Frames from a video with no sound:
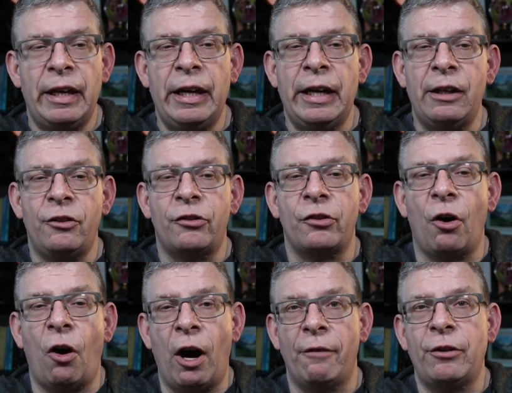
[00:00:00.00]
It's
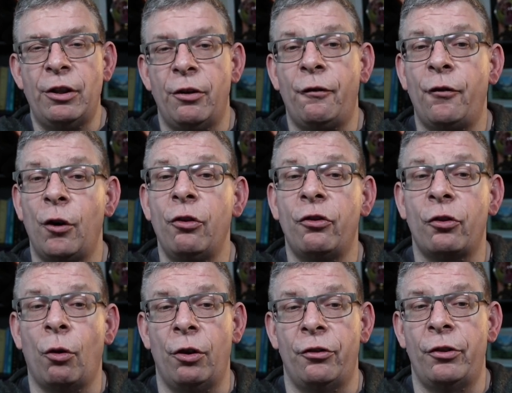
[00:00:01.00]
often the first
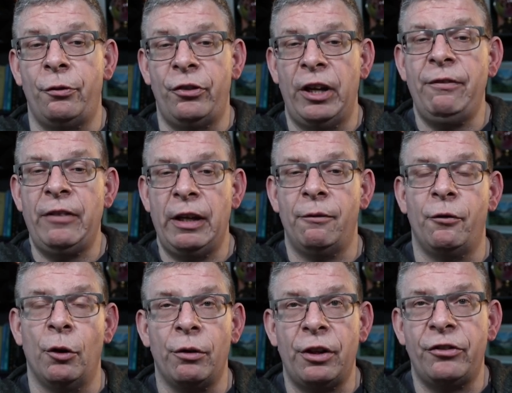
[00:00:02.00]
source of safety
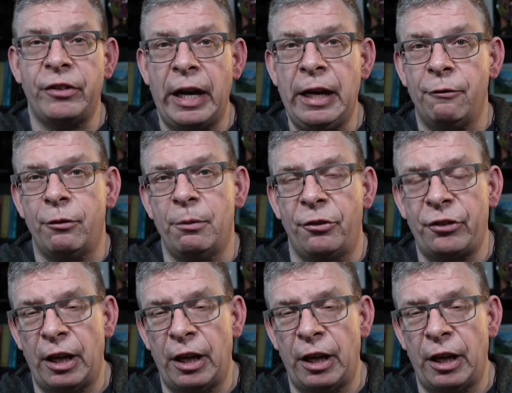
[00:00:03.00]
info that's gained from the